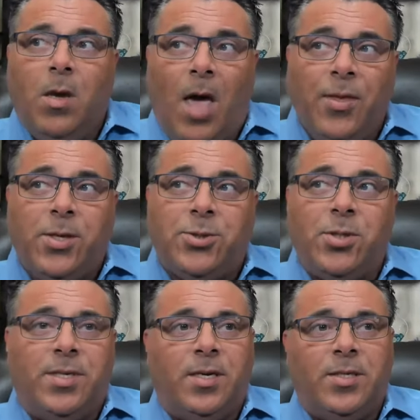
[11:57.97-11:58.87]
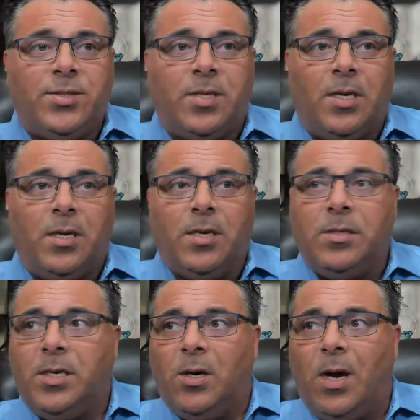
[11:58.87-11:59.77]
I think you should, Denise. Uh,
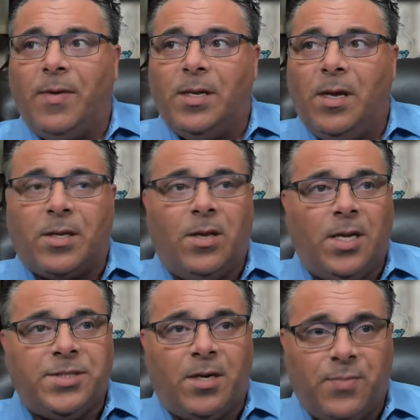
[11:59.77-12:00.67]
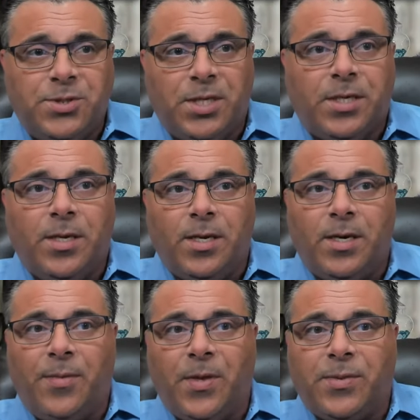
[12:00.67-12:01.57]
you know, I've got a lot of clients out of Virginia, and
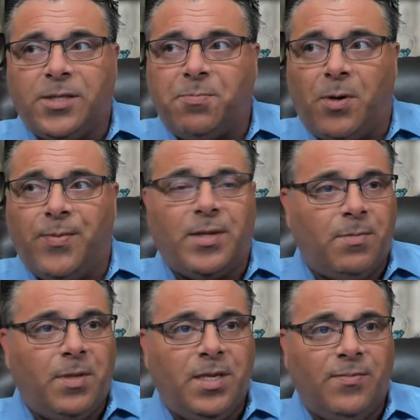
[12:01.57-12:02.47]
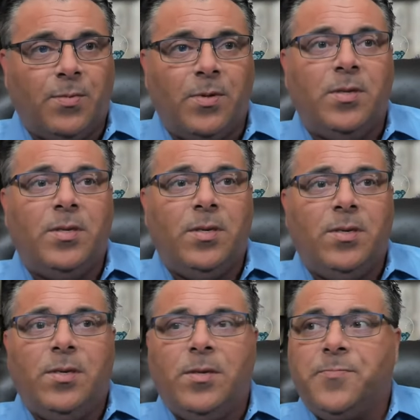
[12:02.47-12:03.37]
I think that's perfectly believable.
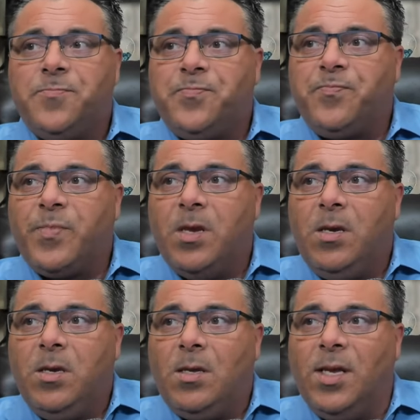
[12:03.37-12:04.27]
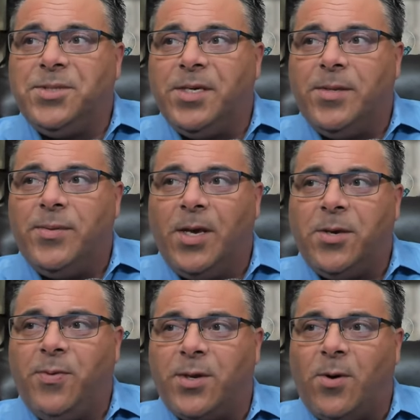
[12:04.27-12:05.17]
Lizzie, thank you for the